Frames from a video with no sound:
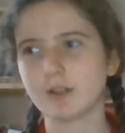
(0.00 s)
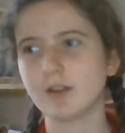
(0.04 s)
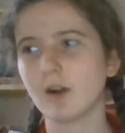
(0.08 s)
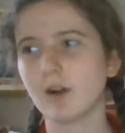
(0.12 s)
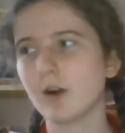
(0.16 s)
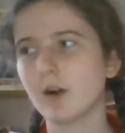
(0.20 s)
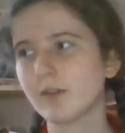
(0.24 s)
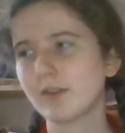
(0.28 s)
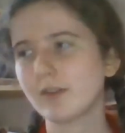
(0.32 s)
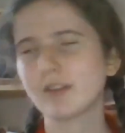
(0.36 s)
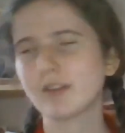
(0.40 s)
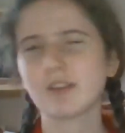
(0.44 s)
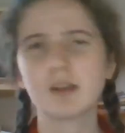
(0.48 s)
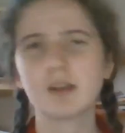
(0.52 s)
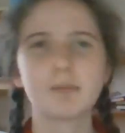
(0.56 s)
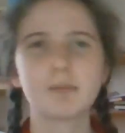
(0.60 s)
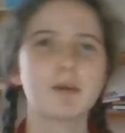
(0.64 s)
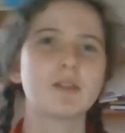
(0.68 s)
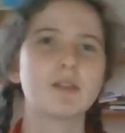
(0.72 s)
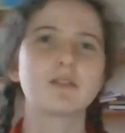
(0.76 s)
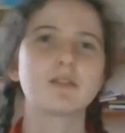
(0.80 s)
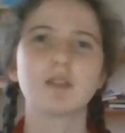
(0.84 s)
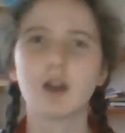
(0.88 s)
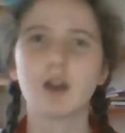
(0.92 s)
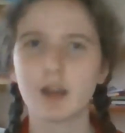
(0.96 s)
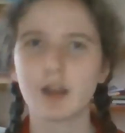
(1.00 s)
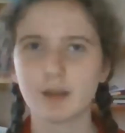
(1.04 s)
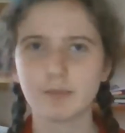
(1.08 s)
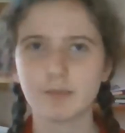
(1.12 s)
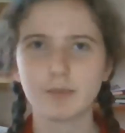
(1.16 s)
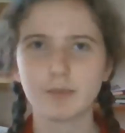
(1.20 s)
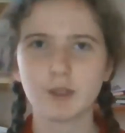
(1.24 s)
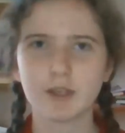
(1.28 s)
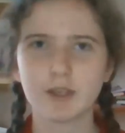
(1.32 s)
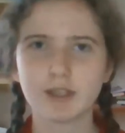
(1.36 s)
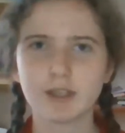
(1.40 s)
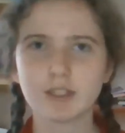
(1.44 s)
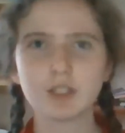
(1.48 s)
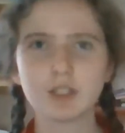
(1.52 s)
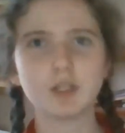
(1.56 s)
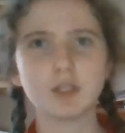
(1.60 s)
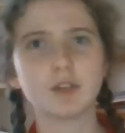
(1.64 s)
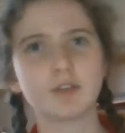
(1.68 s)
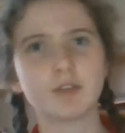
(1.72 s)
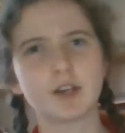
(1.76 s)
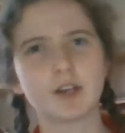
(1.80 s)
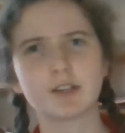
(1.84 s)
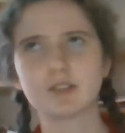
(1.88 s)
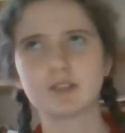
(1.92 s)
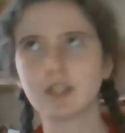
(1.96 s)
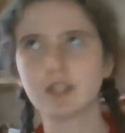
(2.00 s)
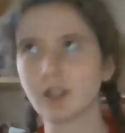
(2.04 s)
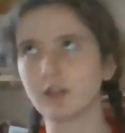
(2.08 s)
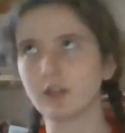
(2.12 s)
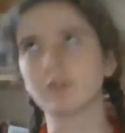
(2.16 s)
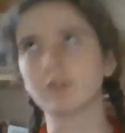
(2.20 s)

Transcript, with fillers: Obviously by the time you get to university you'll